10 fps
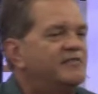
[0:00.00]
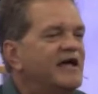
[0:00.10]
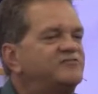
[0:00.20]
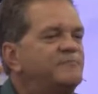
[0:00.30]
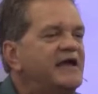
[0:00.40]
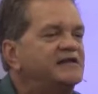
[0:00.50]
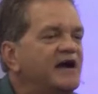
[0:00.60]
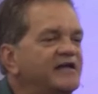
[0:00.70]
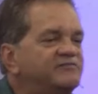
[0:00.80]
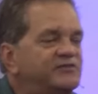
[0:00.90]
That's
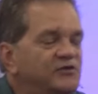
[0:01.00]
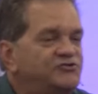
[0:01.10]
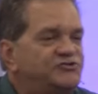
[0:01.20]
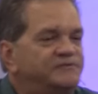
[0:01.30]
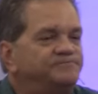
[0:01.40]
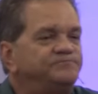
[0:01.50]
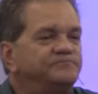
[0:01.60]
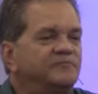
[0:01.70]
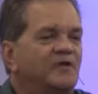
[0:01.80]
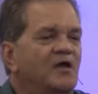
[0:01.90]
mankind's solution.
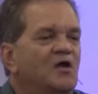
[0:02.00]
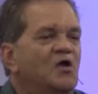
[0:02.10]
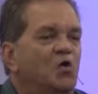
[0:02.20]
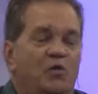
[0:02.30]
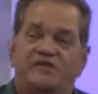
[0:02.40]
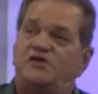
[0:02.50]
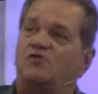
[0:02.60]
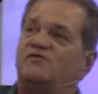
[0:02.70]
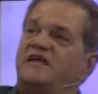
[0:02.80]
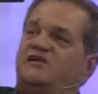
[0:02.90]
We
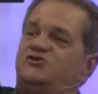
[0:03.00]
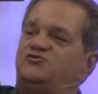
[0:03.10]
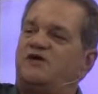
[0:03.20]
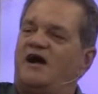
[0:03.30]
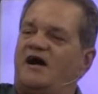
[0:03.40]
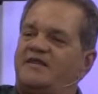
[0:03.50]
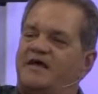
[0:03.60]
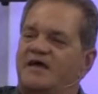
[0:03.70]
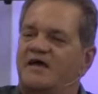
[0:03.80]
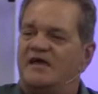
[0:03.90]
don't need you,
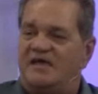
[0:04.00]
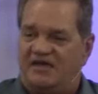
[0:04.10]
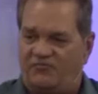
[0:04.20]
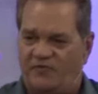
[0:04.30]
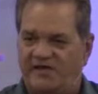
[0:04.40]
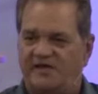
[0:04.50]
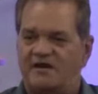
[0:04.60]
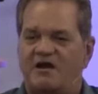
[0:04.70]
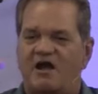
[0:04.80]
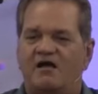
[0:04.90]
God. If we
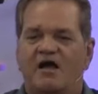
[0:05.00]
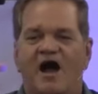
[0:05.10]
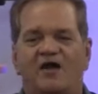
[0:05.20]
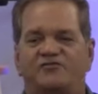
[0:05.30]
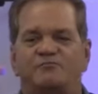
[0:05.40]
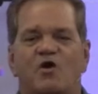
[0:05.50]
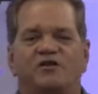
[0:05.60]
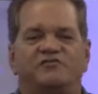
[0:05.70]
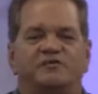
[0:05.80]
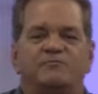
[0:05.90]
get our our
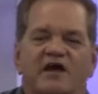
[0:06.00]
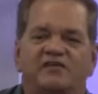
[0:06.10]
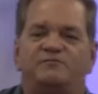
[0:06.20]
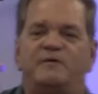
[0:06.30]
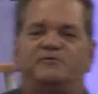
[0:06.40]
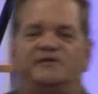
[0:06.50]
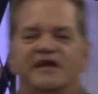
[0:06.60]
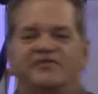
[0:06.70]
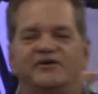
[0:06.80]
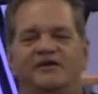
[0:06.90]
smartest and brightest people
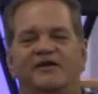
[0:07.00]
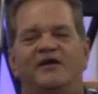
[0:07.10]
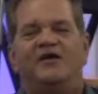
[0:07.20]
together.